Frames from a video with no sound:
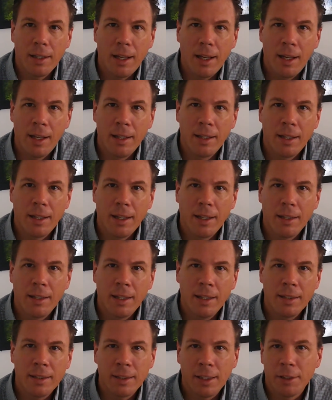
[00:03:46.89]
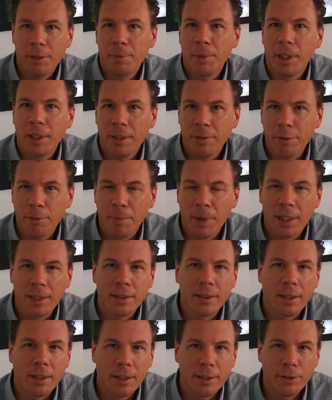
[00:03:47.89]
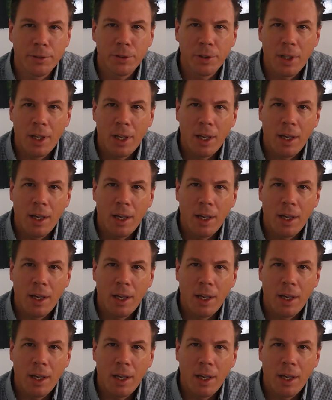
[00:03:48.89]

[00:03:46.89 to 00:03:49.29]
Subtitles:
And then it sends me a different message.